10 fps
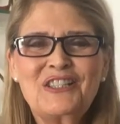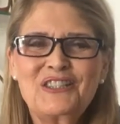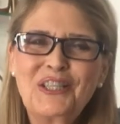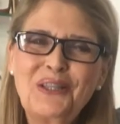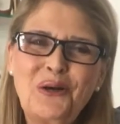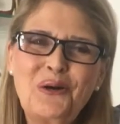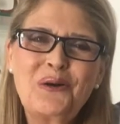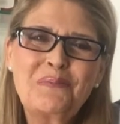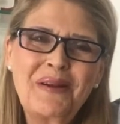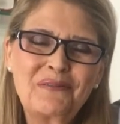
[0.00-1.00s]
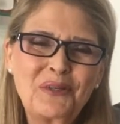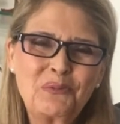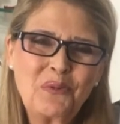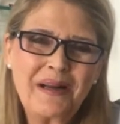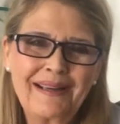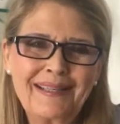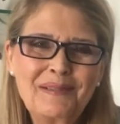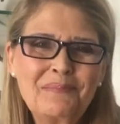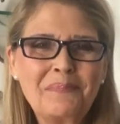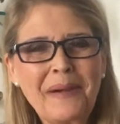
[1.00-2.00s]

Shalom, everyone.